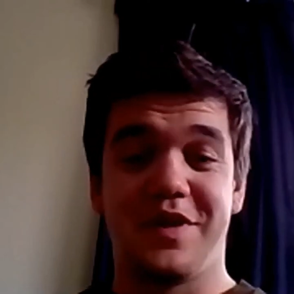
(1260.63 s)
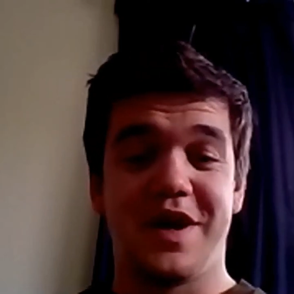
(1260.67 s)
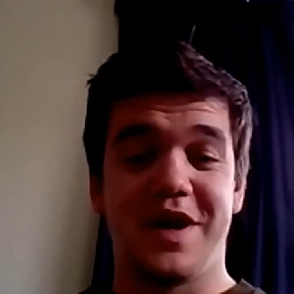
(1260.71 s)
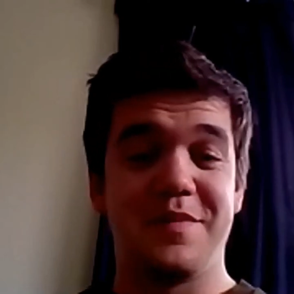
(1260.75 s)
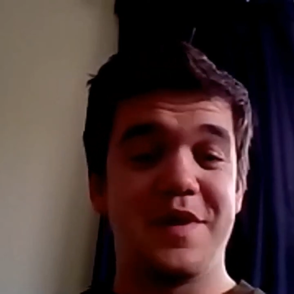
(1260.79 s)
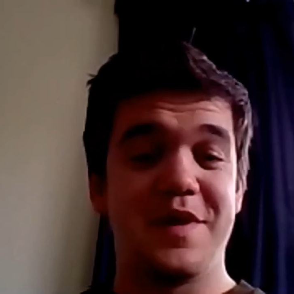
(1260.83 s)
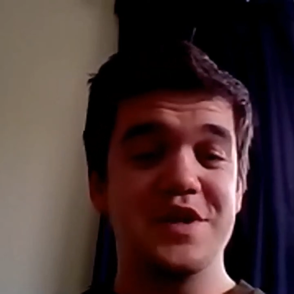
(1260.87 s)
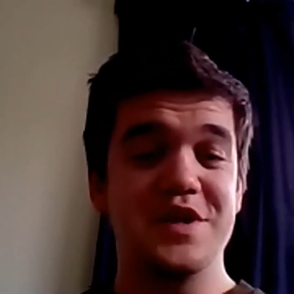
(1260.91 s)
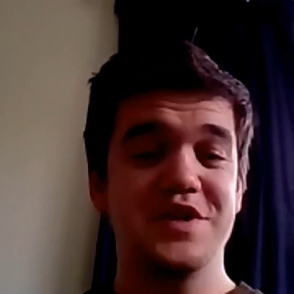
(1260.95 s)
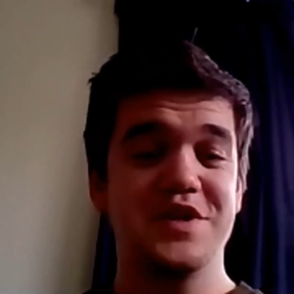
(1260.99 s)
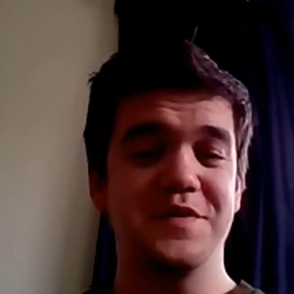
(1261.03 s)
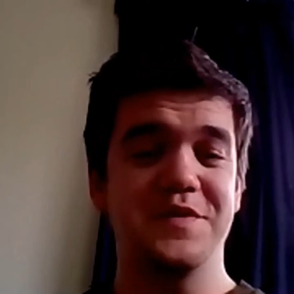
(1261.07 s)
I
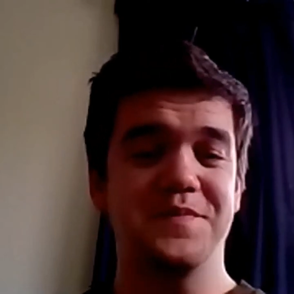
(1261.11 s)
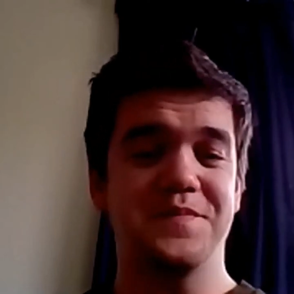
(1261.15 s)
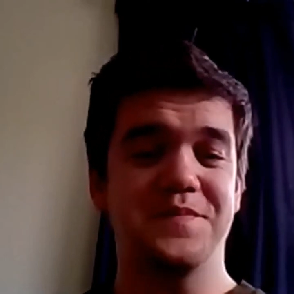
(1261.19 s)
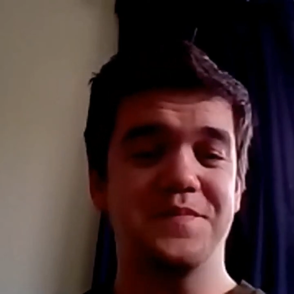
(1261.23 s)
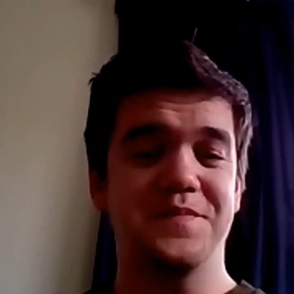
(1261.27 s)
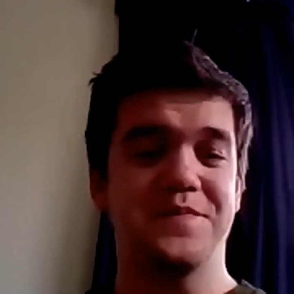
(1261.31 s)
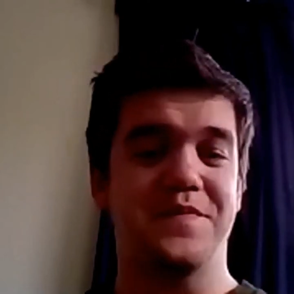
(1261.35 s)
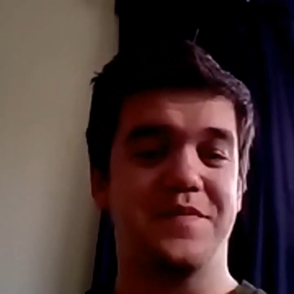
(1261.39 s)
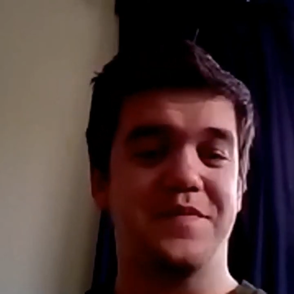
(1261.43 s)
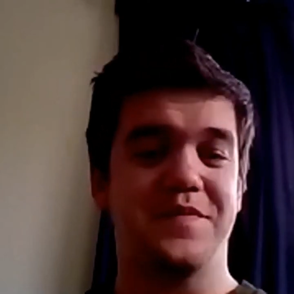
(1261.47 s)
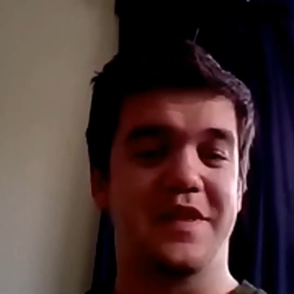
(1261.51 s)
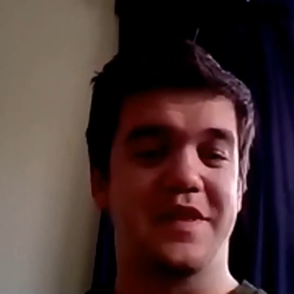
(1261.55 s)
imagine.
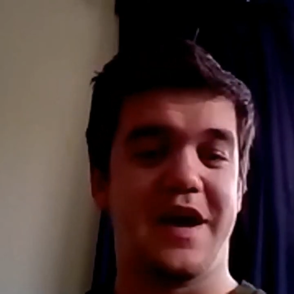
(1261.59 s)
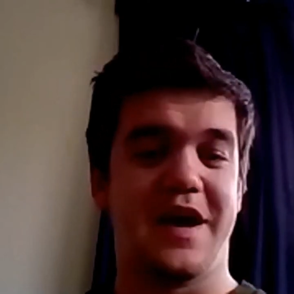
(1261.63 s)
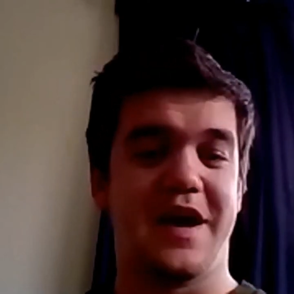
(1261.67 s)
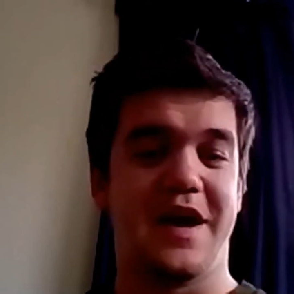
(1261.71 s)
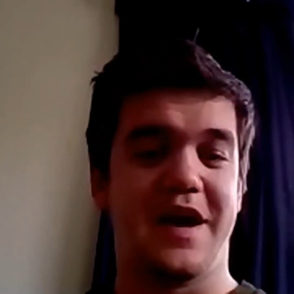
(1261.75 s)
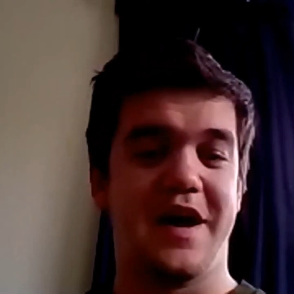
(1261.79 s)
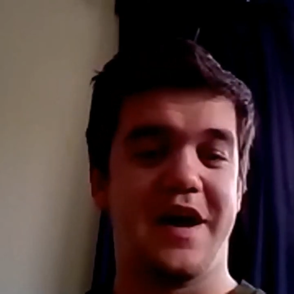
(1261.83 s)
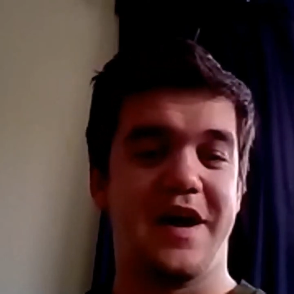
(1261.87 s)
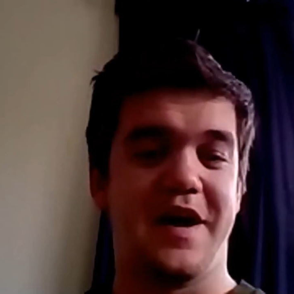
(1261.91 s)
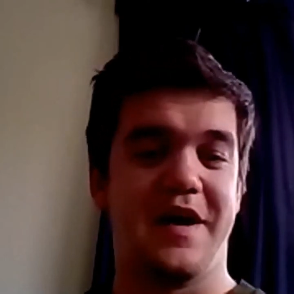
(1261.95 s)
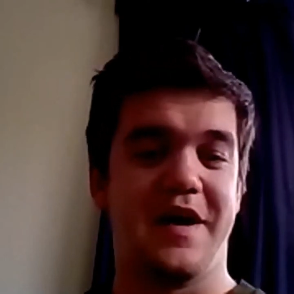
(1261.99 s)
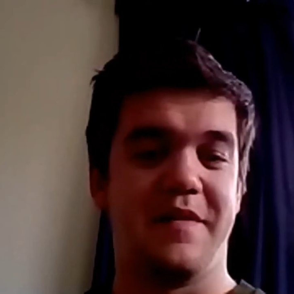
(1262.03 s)

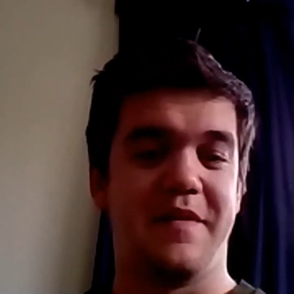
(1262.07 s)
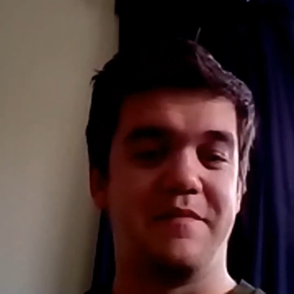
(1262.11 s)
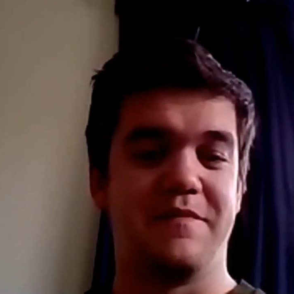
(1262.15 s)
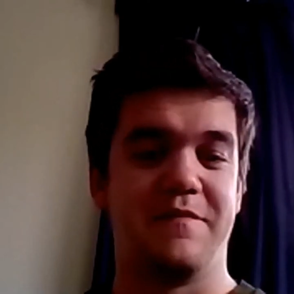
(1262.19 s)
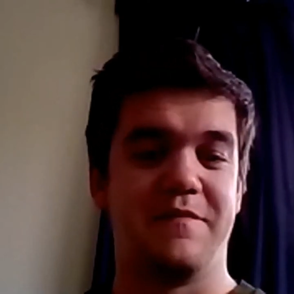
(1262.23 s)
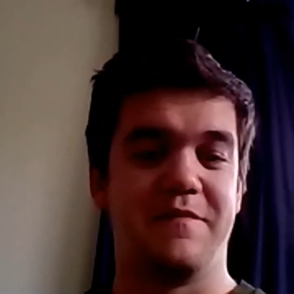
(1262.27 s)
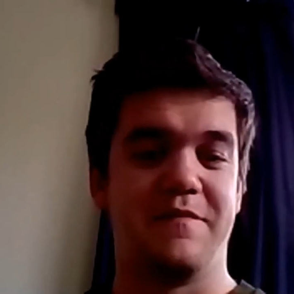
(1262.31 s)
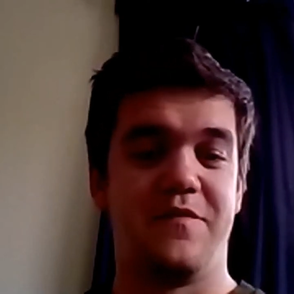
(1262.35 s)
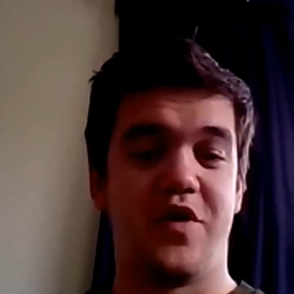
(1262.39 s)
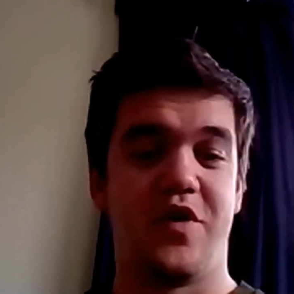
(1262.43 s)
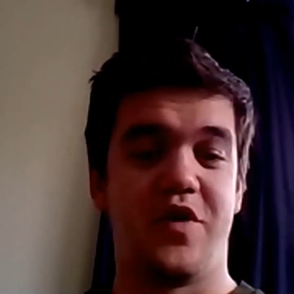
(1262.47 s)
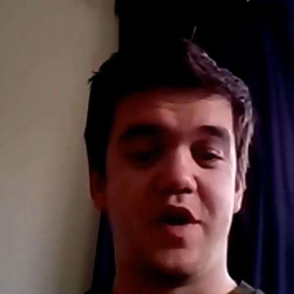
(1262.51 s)

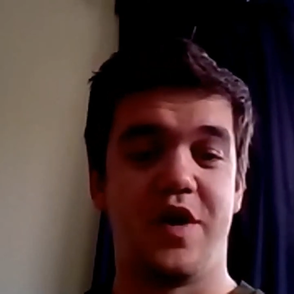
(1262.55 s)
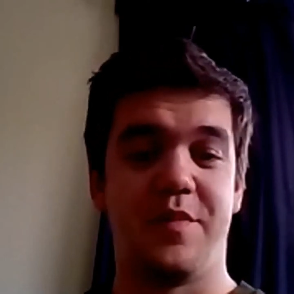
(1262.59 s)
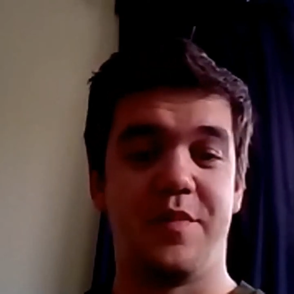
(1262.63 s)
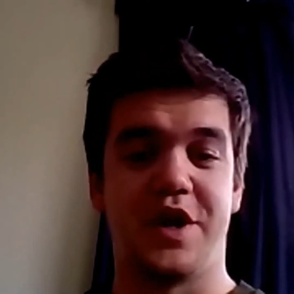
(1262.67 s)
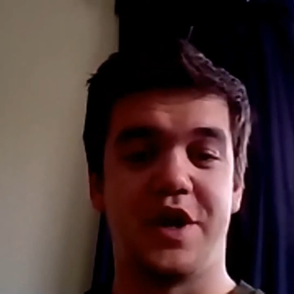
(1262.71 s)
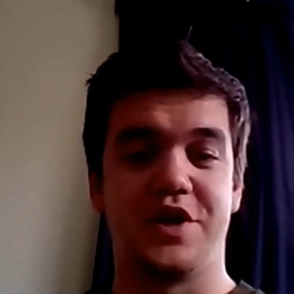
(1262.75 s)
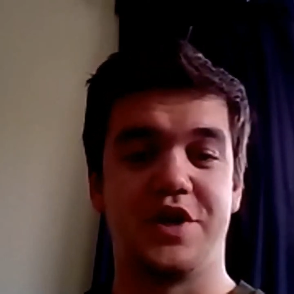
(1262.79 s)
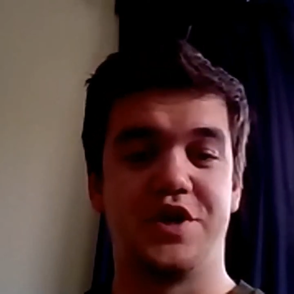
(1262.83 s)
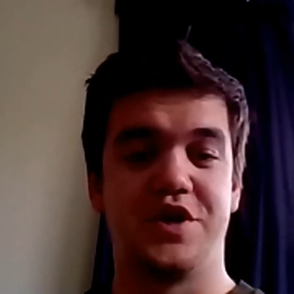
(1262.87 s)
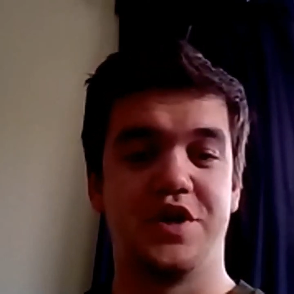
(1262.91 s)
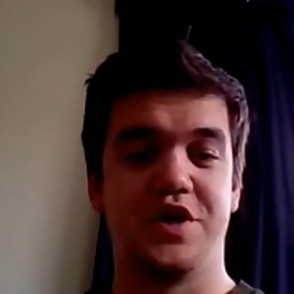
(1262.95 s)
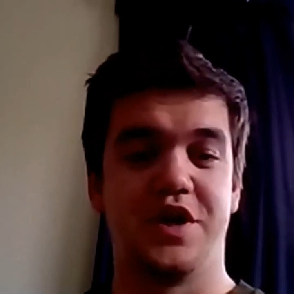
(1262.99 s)
Very
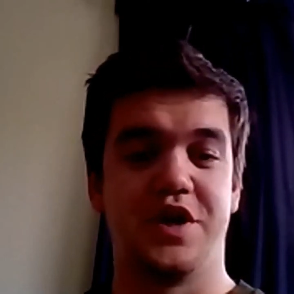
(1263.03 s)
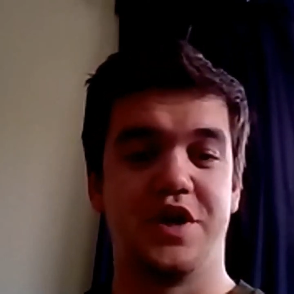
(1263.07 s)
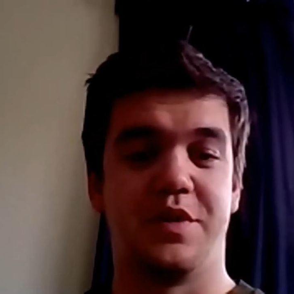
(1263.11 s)
much